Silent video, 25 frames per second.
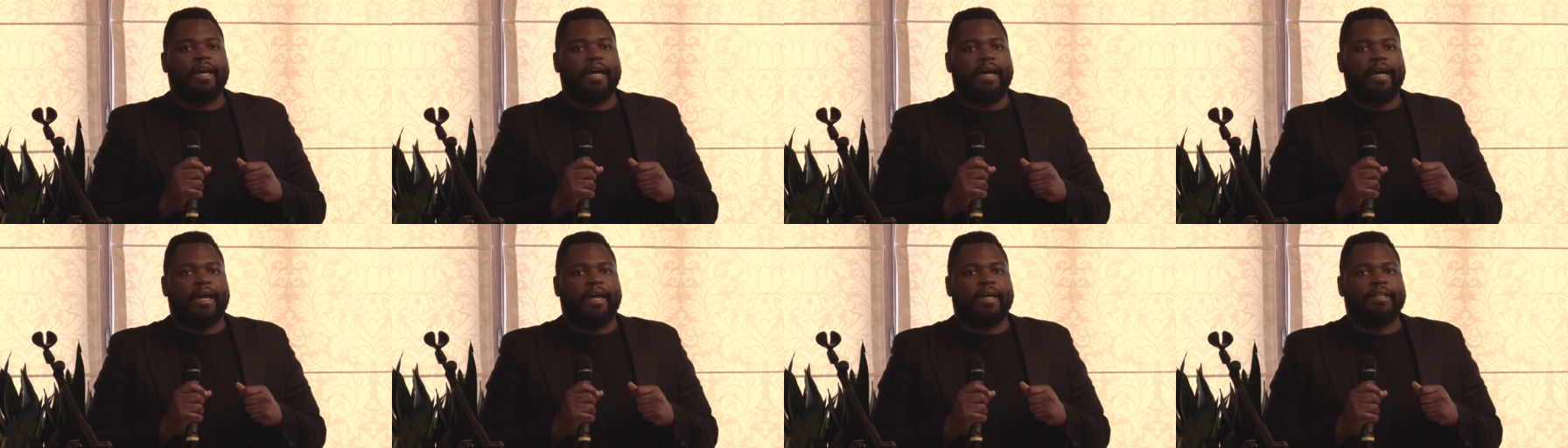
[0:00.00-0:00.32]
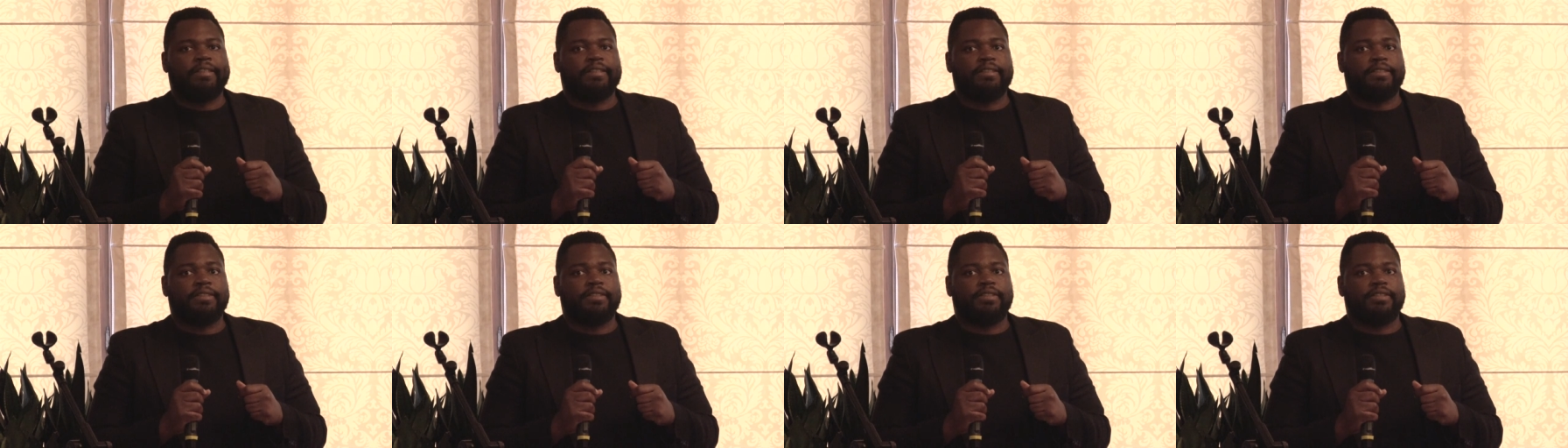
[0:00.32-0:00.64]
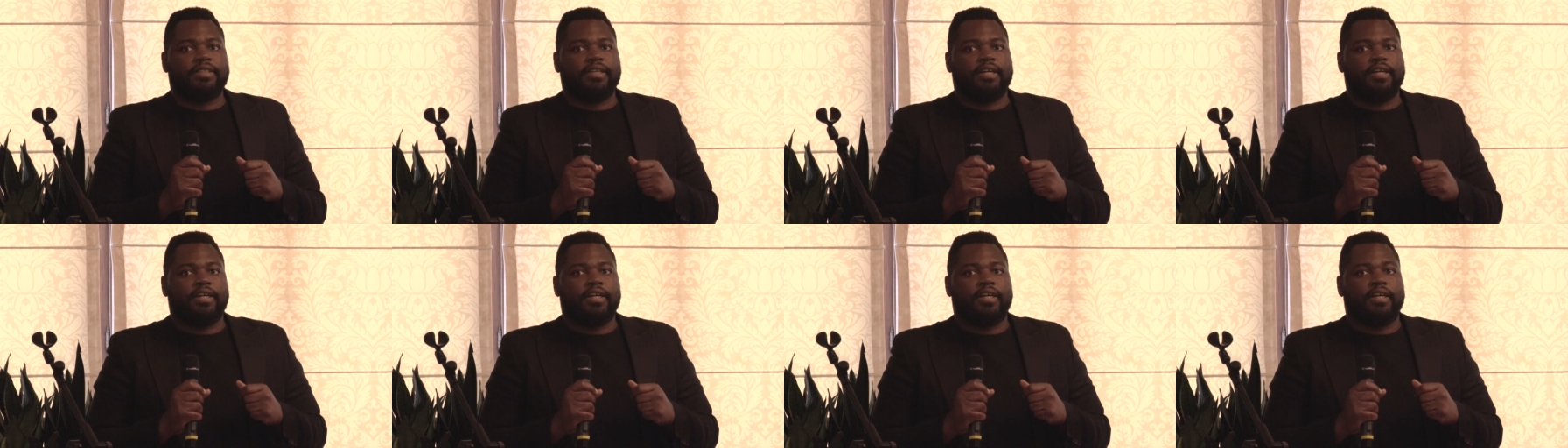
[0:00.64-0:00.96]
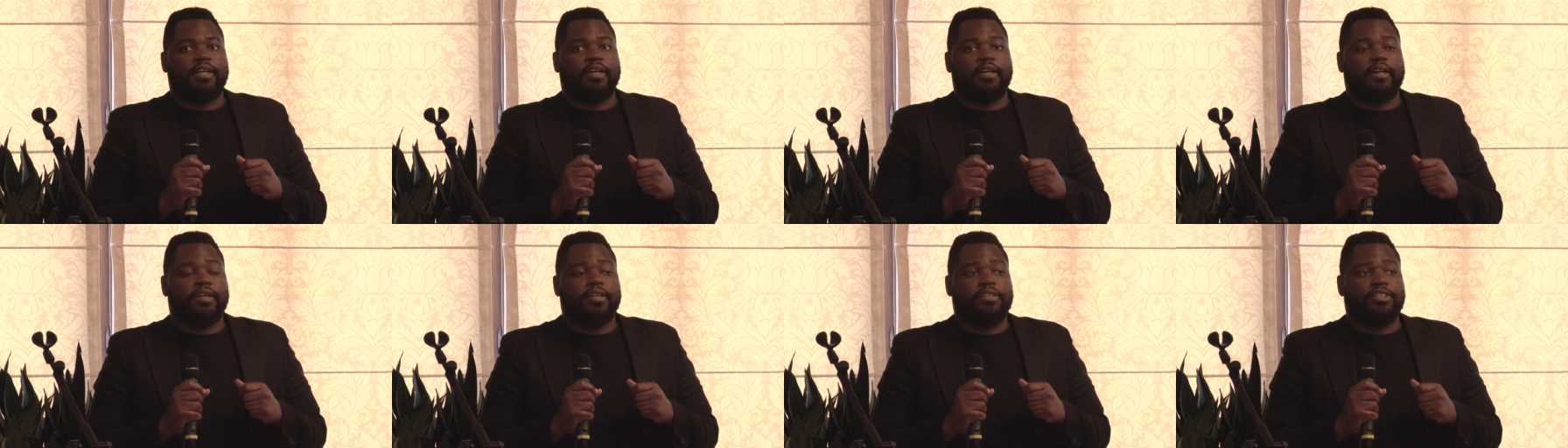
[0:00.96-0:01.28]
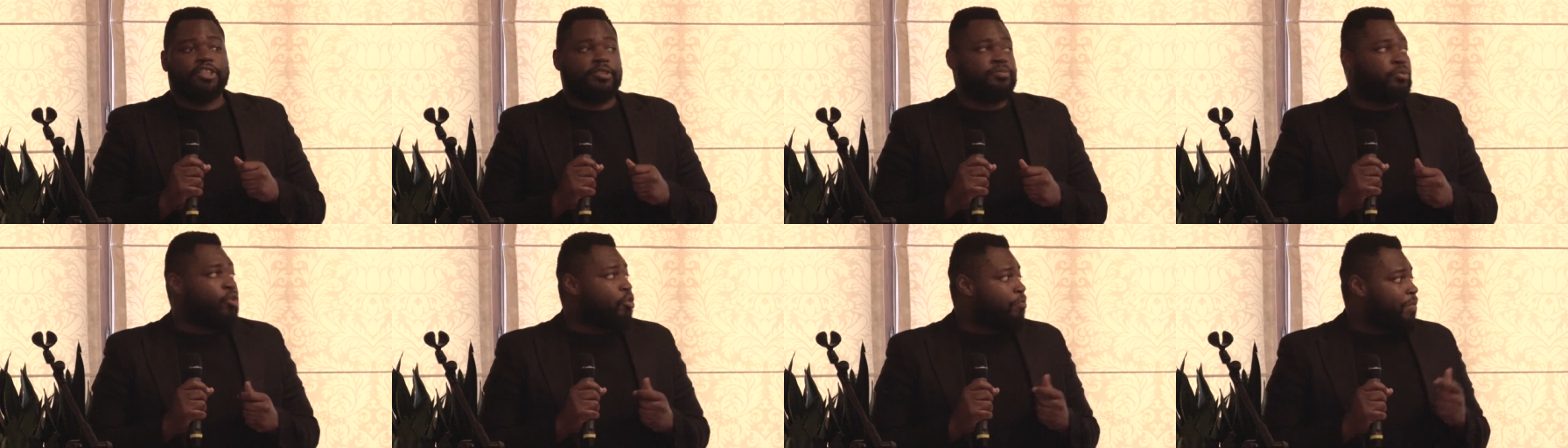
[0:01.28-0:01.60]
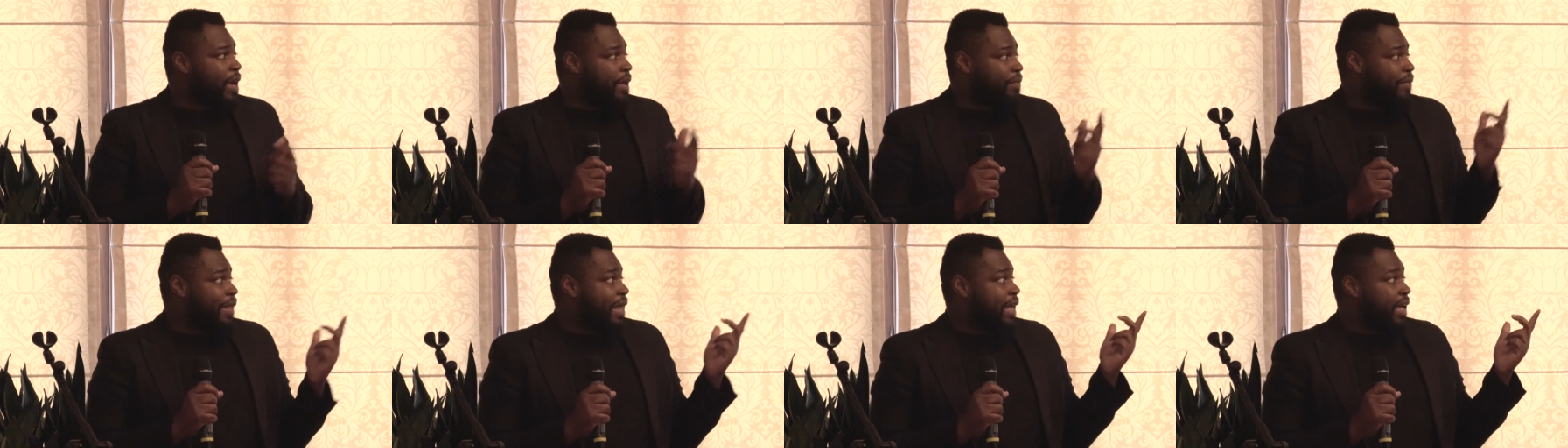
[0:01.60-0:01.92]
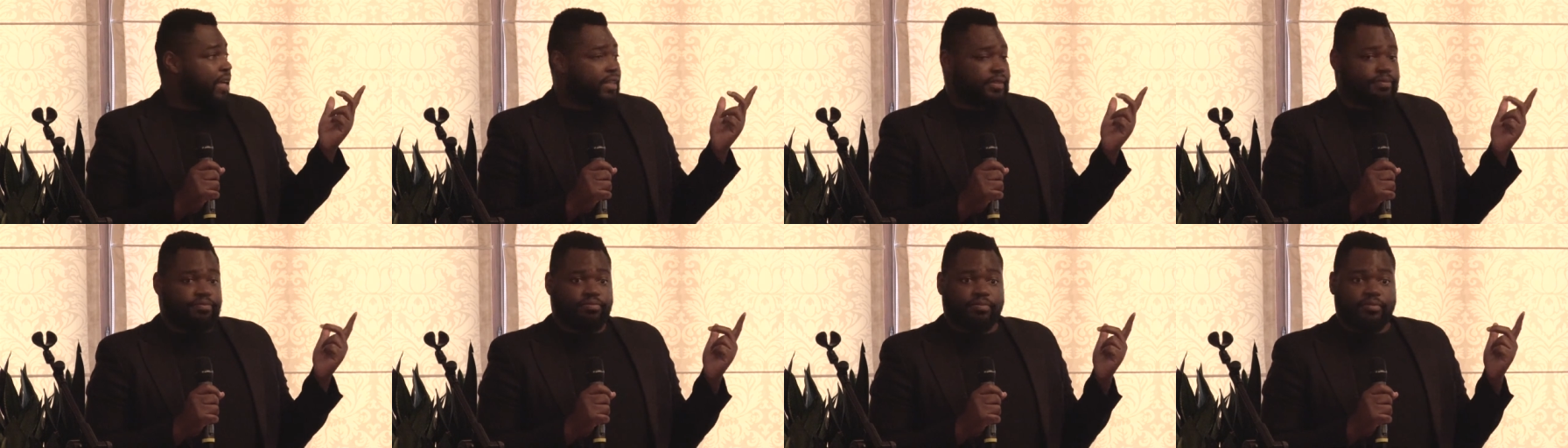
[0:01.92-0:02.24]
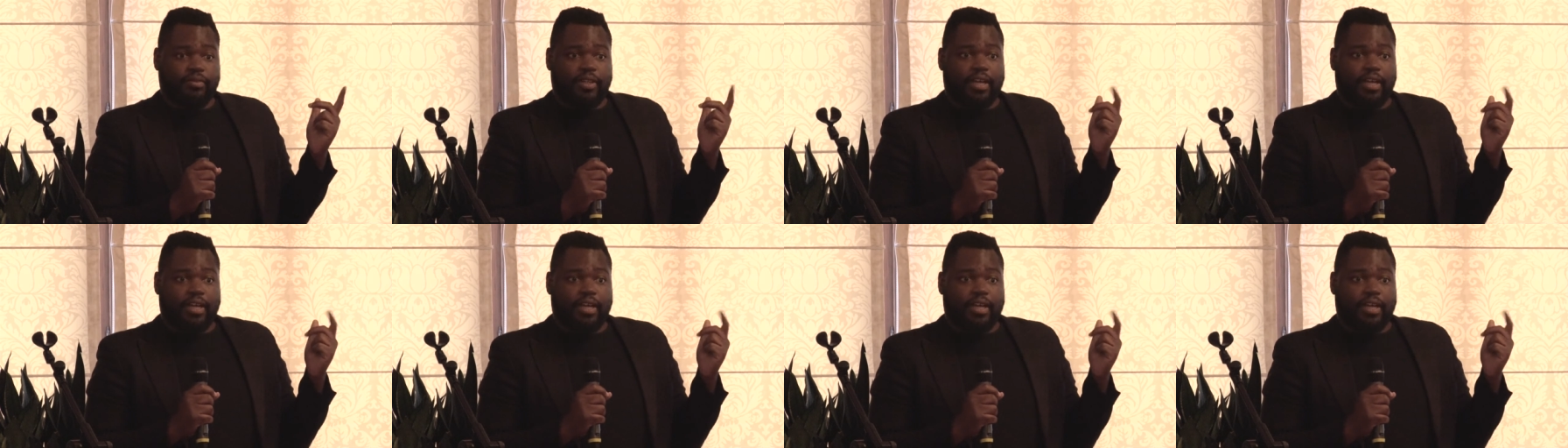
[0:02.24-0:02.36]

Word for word: And uh, she brought back that.